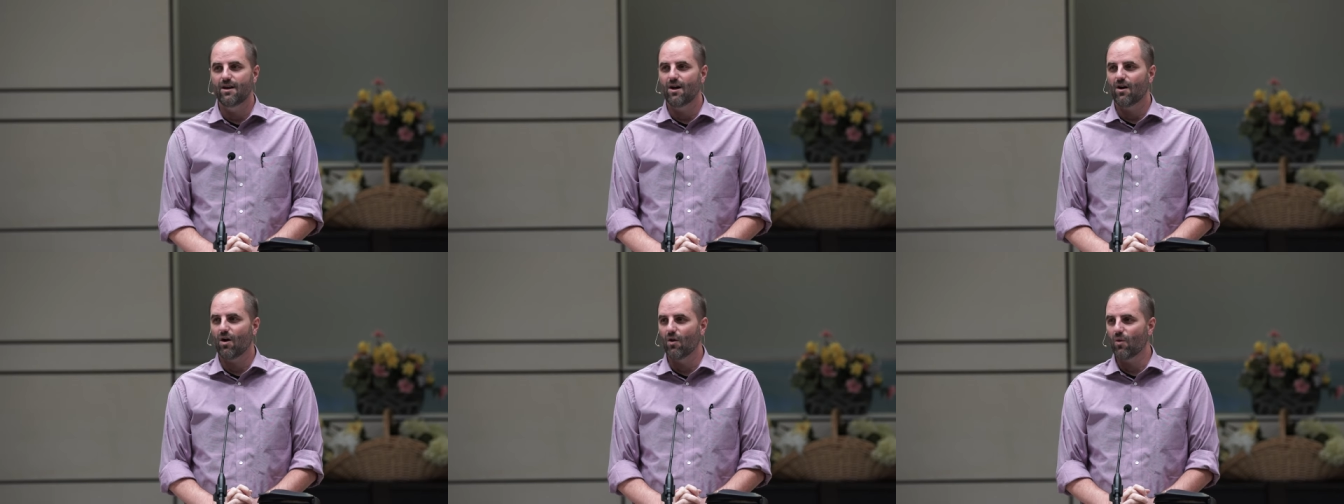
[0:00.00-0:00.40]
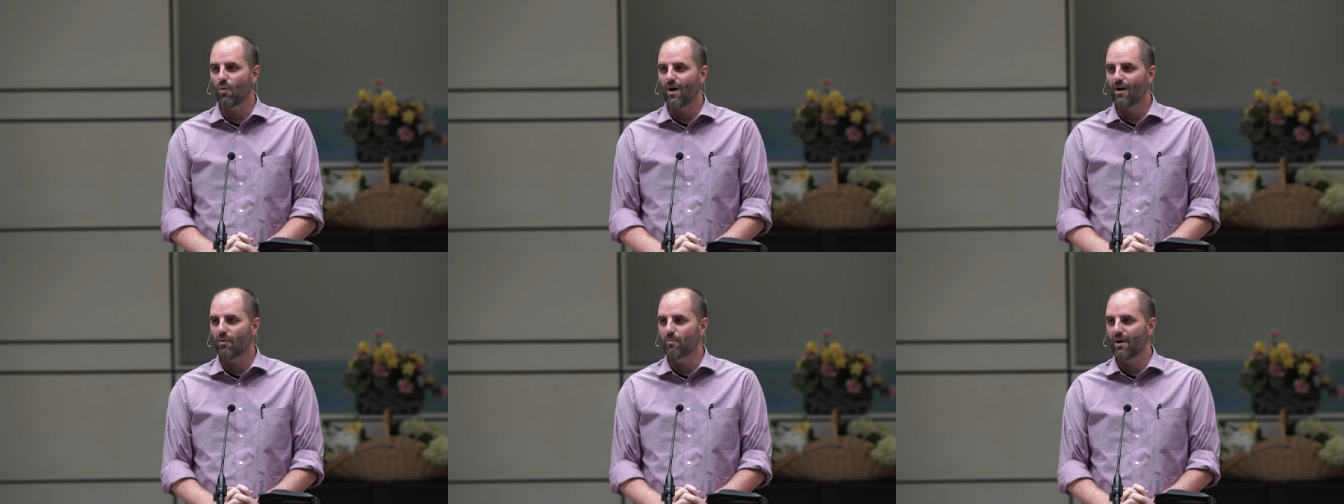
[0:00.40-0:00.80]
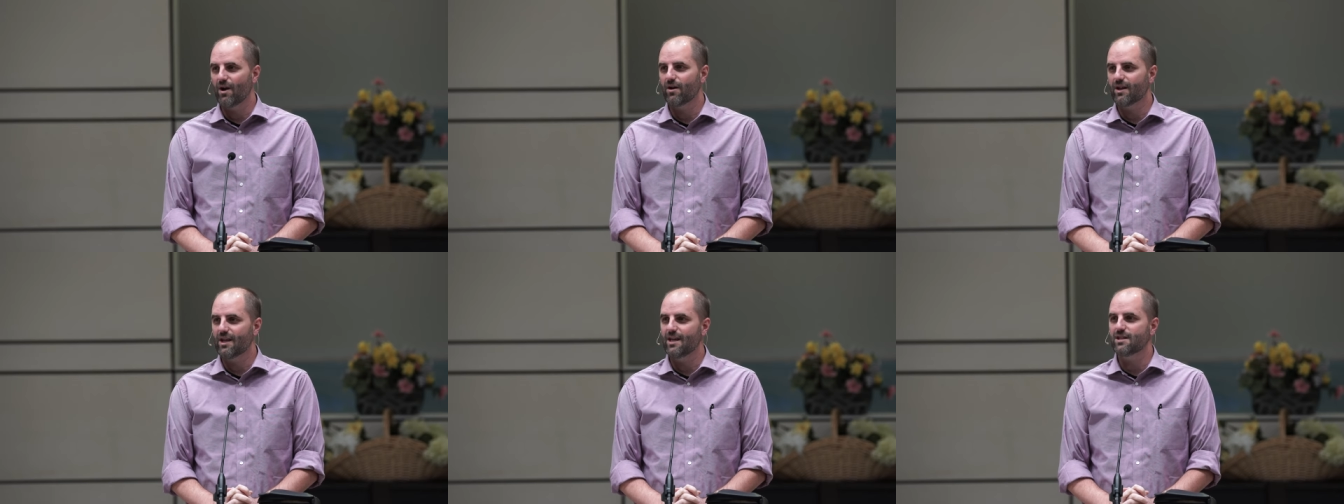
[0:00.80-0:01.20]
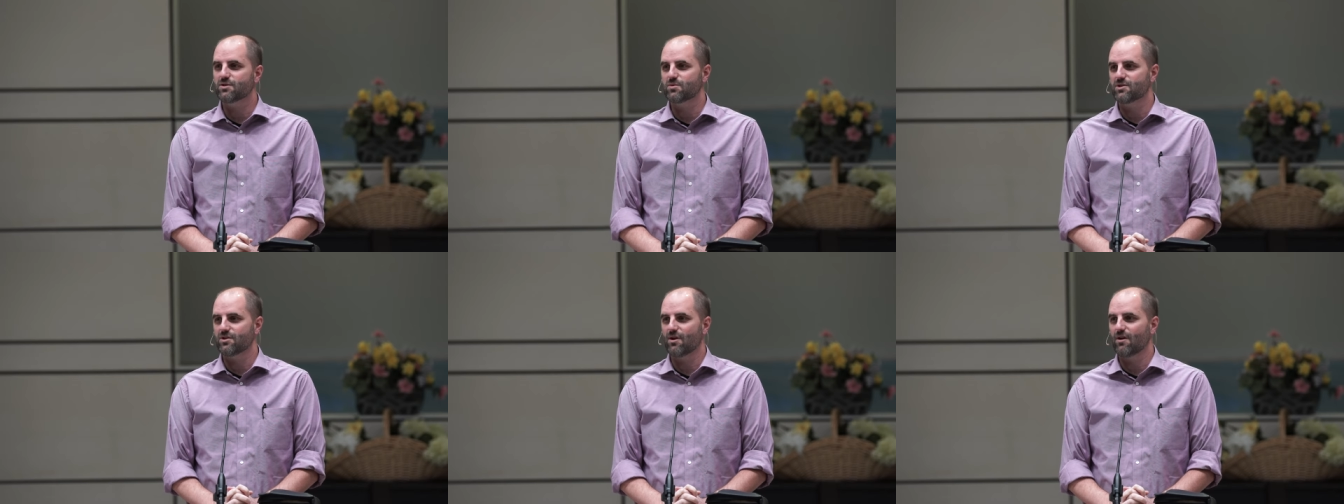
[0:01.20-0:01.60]
all the wild parakeets,
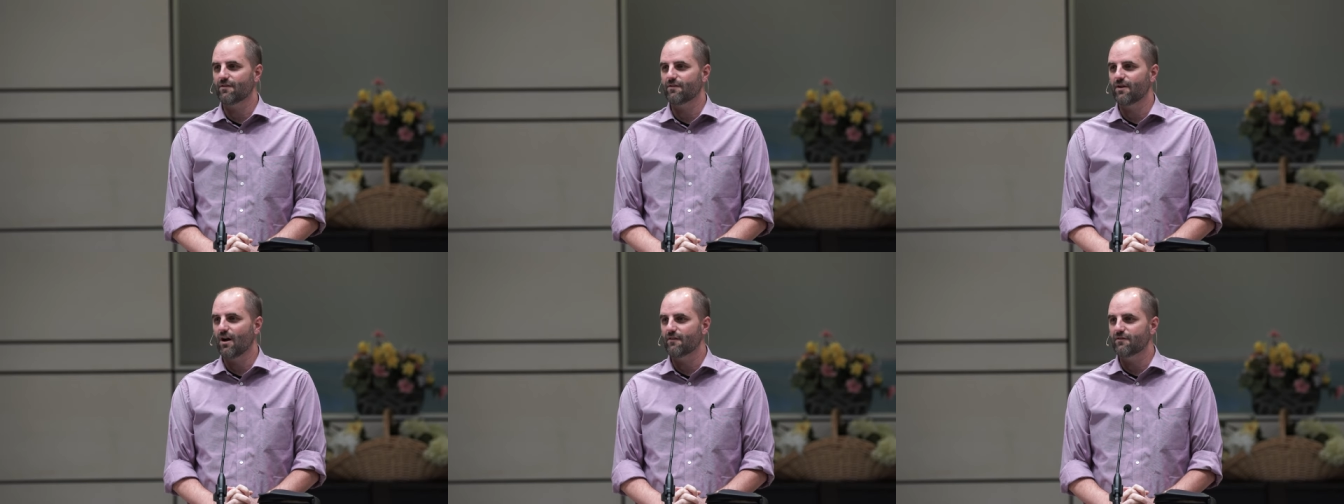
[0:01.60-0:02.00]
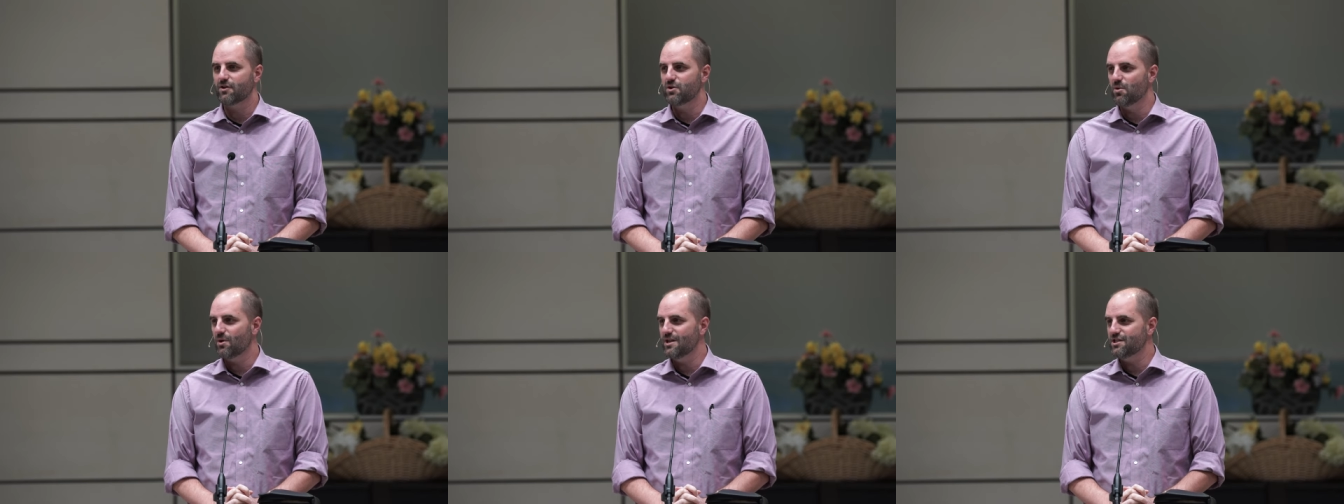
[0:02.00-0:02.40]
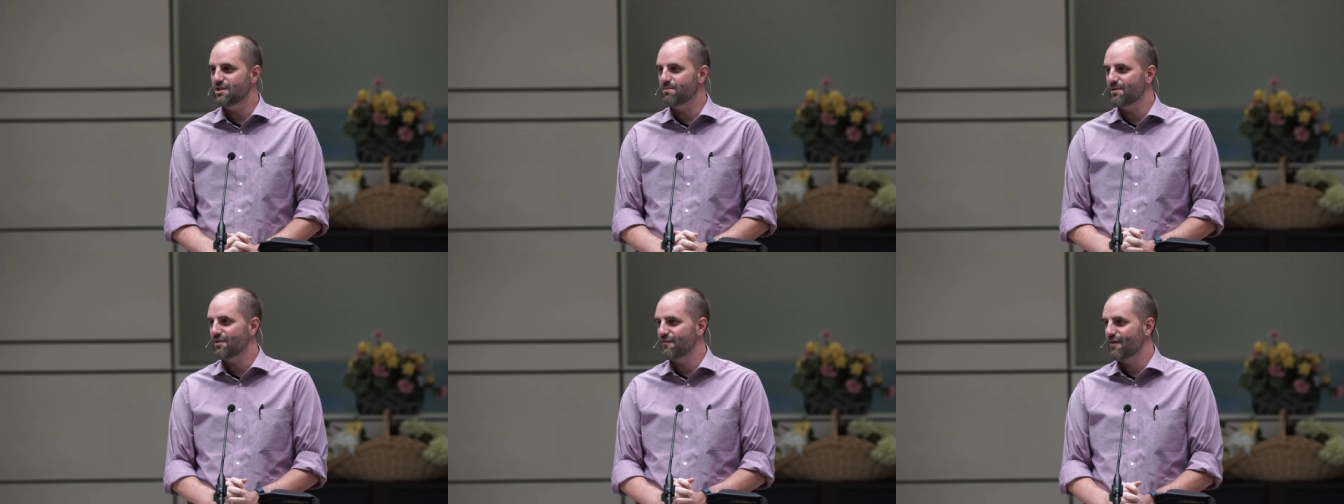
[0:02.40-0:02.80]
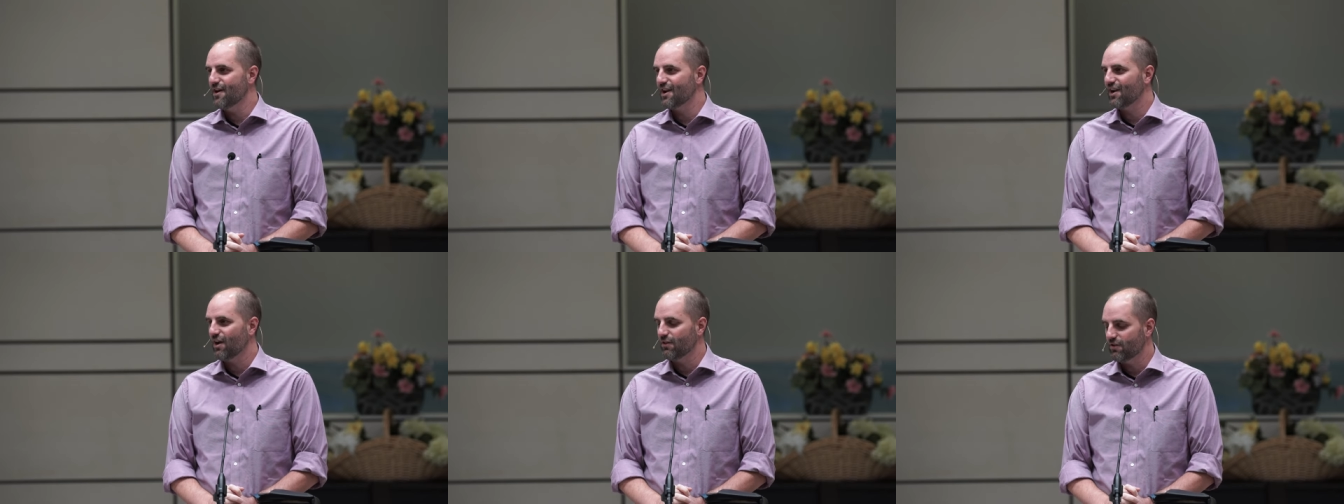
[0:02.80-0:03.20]
which are often noisy, but they're very
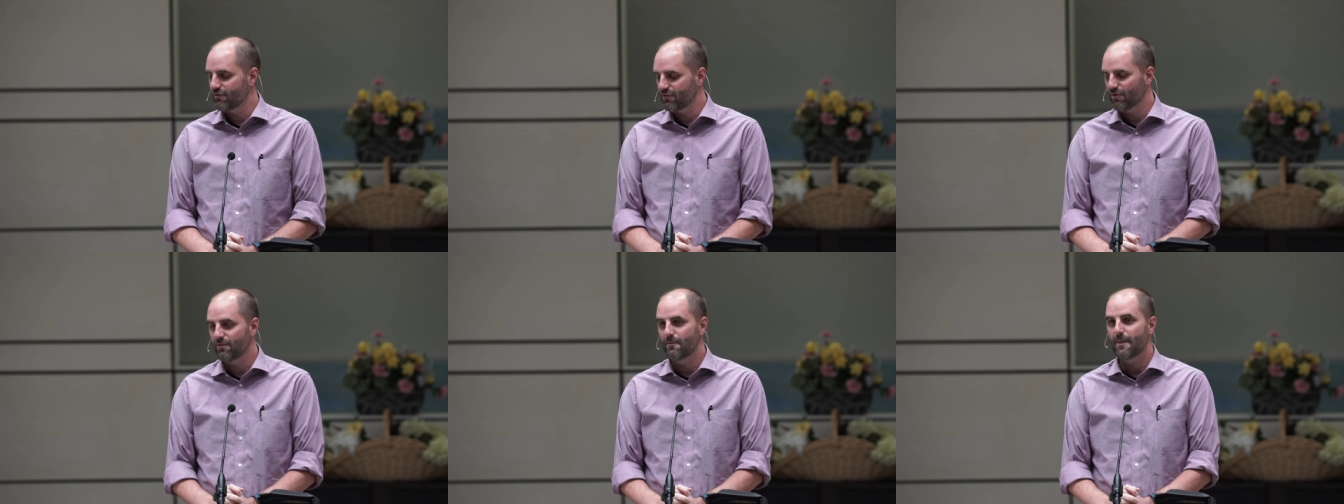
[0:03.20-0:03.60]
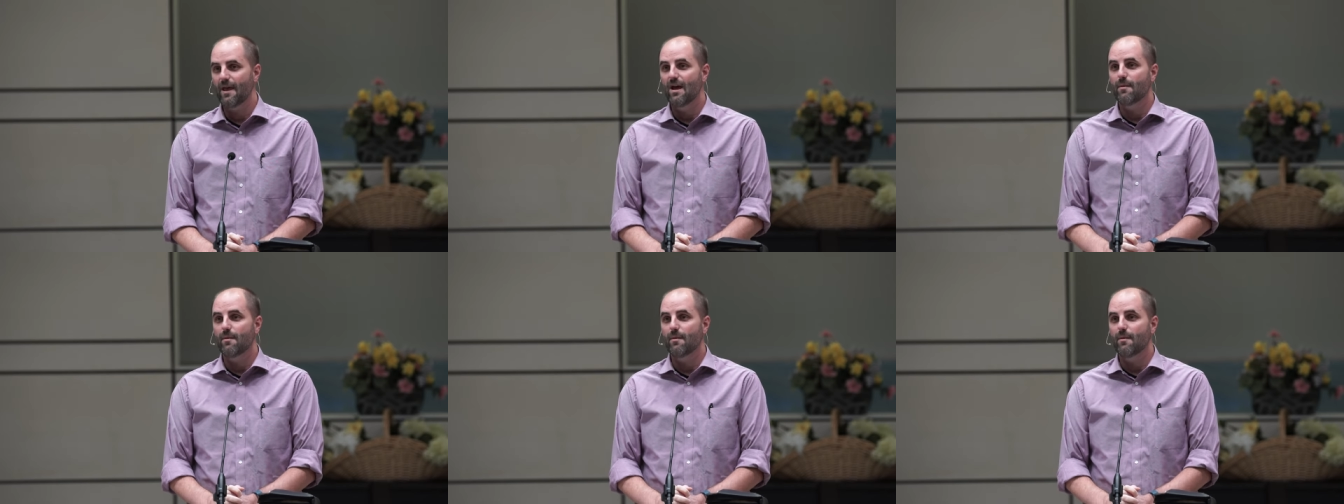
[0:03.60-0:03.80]
colorful.